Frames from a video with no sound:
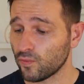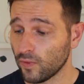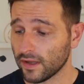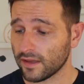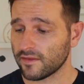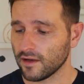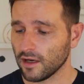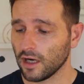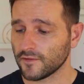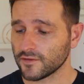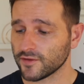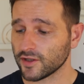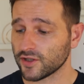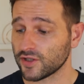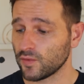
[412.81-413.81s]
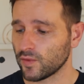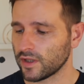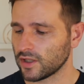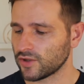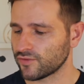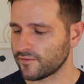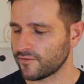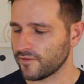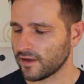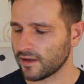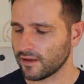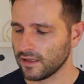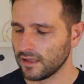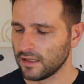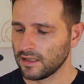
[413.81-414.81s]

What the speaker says: with the Life Strategy 100 fund.